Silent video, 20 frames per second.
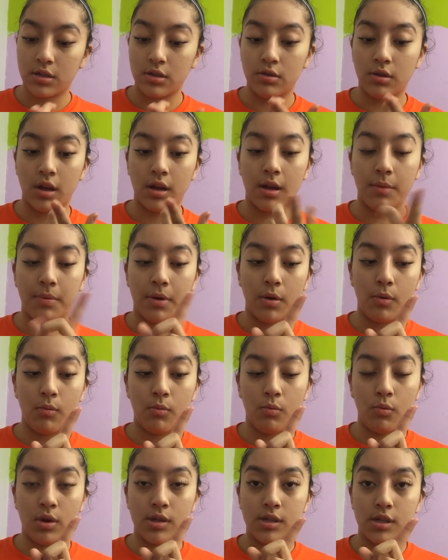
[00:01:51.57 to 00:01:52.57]
Do like about
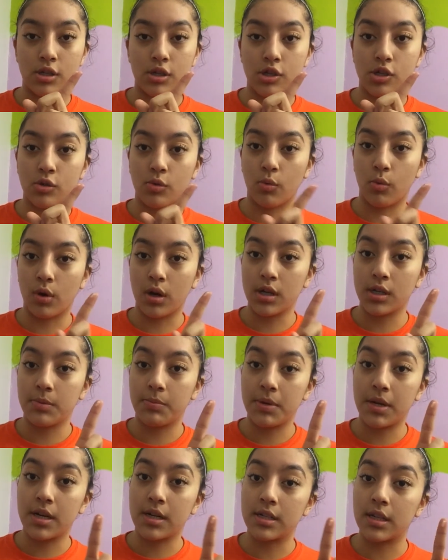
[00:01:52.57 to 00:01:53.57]
1 squirt
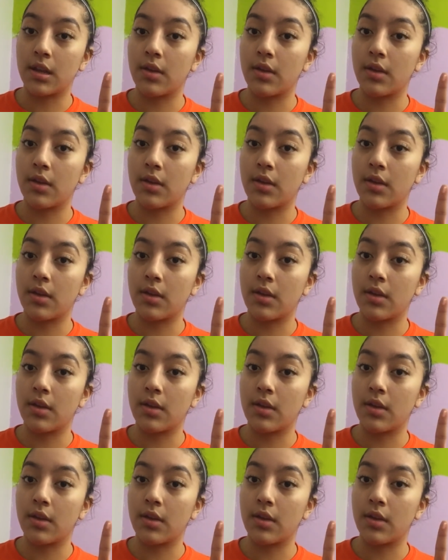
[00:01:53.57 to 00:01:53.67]
because